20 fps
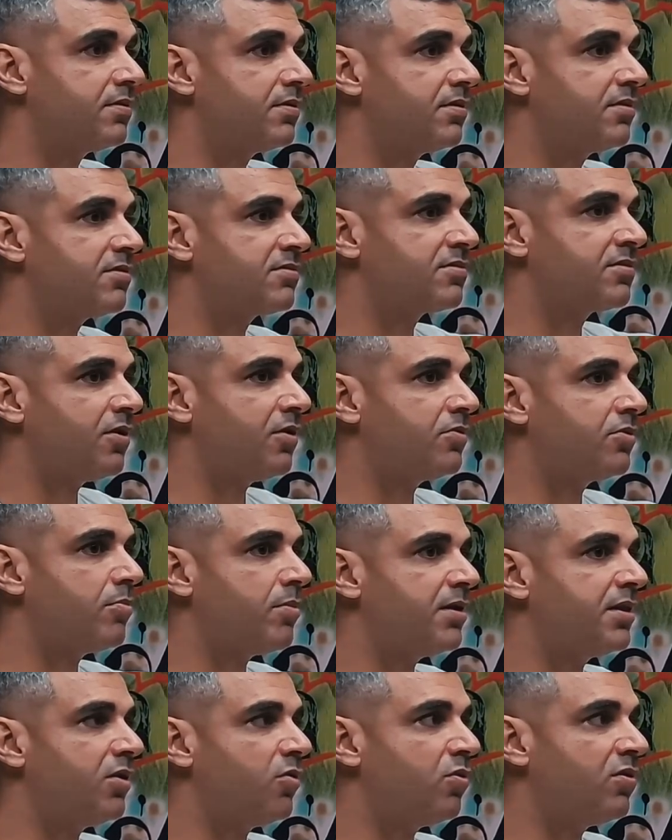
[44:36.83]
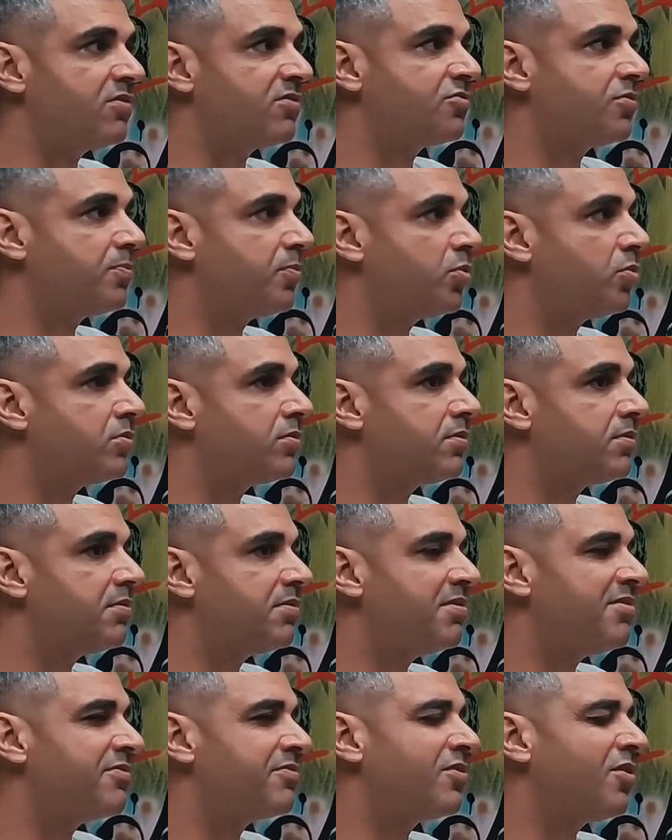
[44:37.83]
So nobody wants to put.
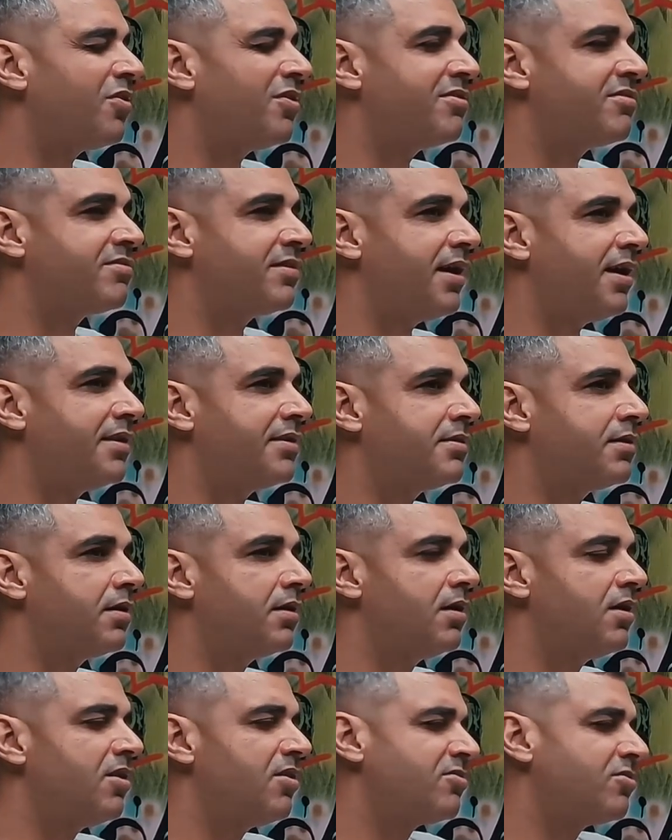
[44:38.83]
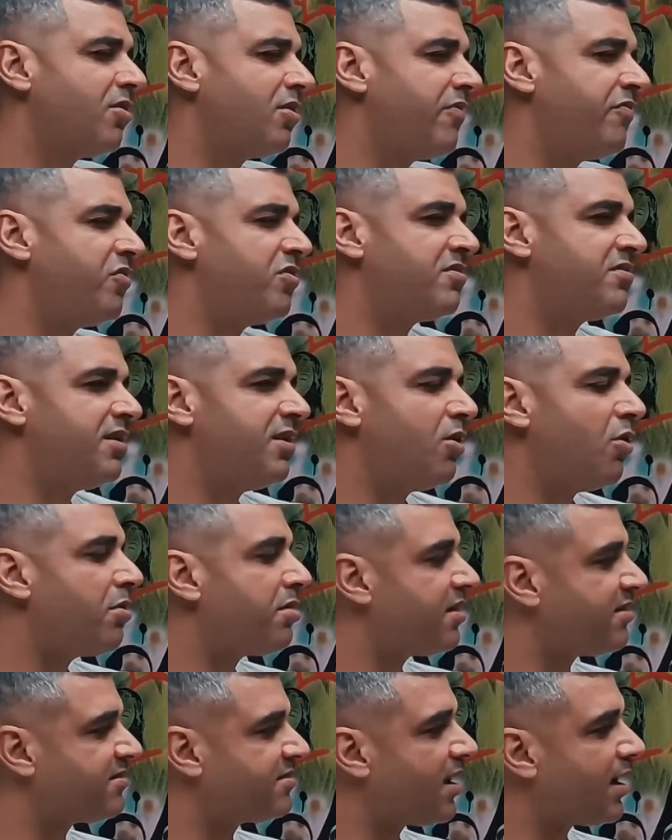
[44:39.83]
So instead, if you see all
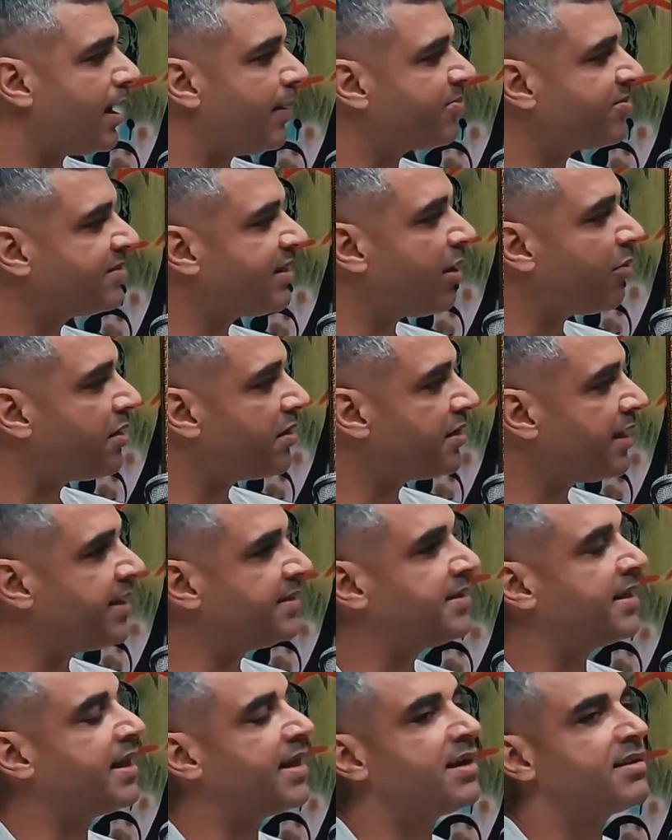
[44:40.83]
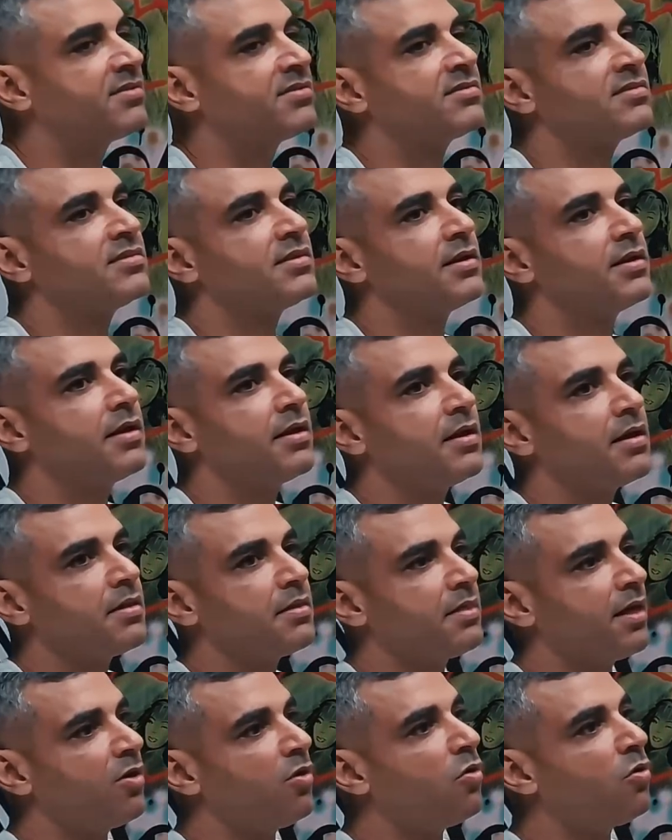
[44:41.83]
the startups now in the NDS,
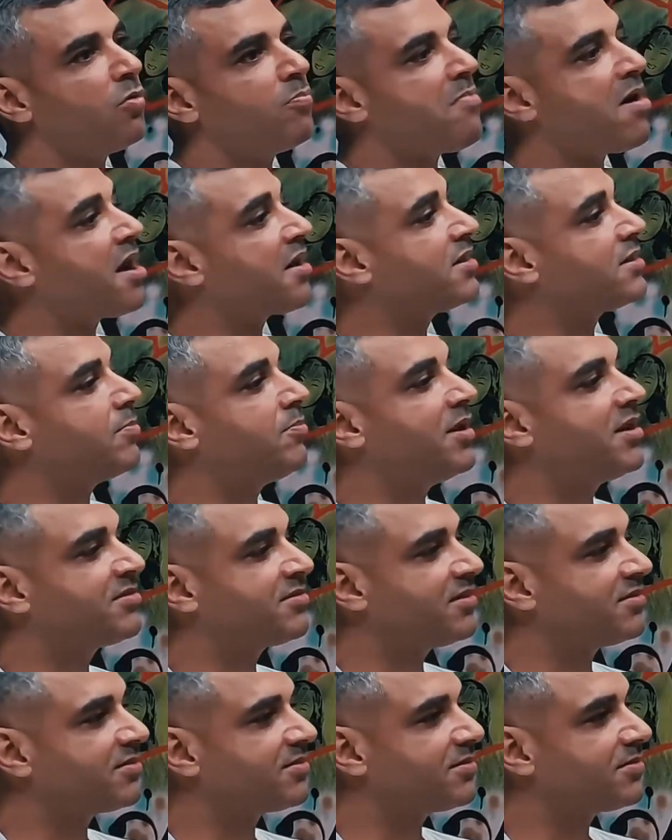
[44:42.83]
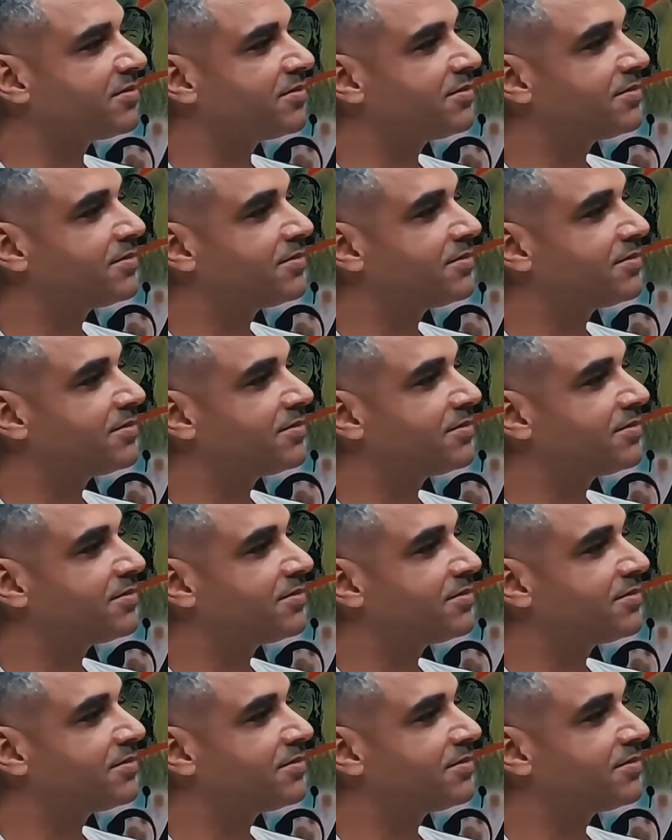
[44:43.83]
they're all marketplaces.